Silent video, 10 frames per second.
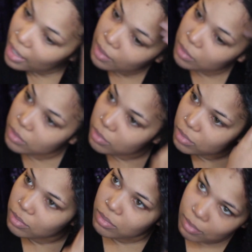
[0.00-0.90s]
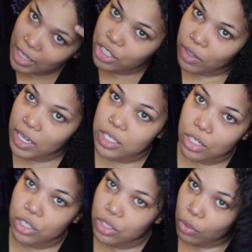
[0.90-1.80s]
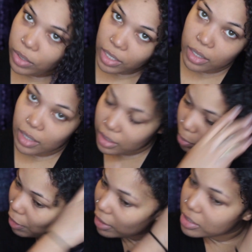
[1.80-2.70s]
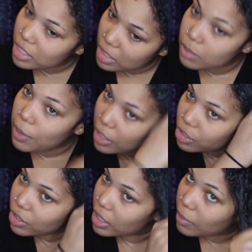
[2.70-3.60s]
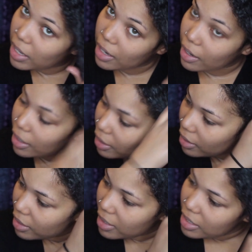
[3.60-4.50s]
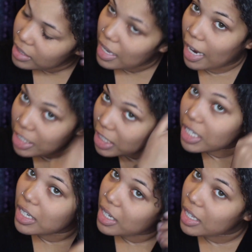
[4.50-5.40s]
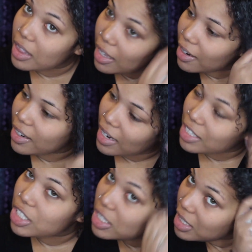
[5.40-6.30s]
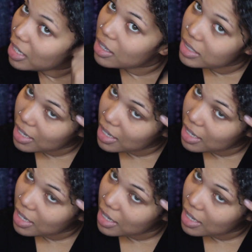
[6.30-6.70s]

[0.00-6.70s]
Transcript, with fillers: that my strands are soaking, like the product is penetrating my hair. It's actually getting in there, not just sitting on